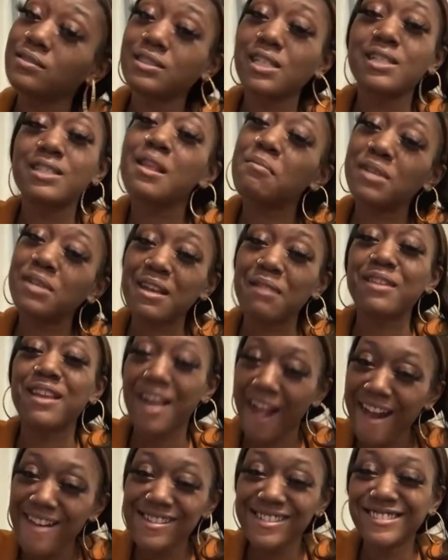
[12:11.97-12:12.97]
She slipped me something.
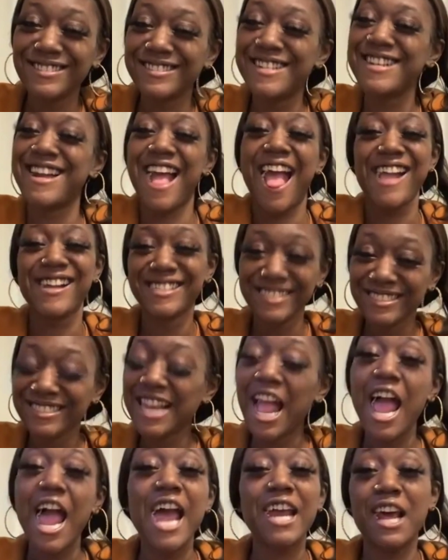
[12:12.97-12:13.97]

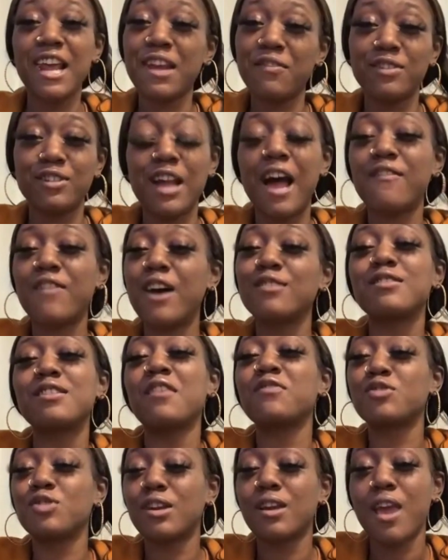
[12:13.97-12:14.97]
And I vowed to
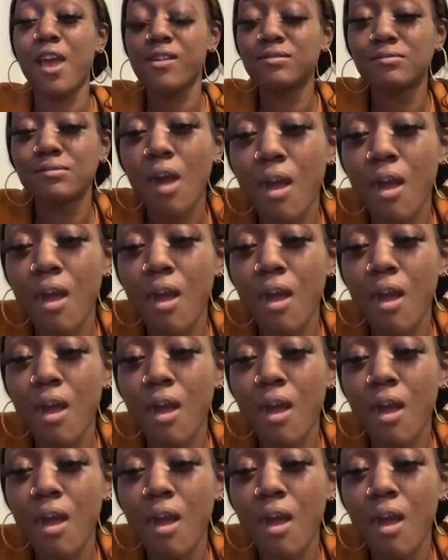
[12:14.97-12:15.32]
never drink again.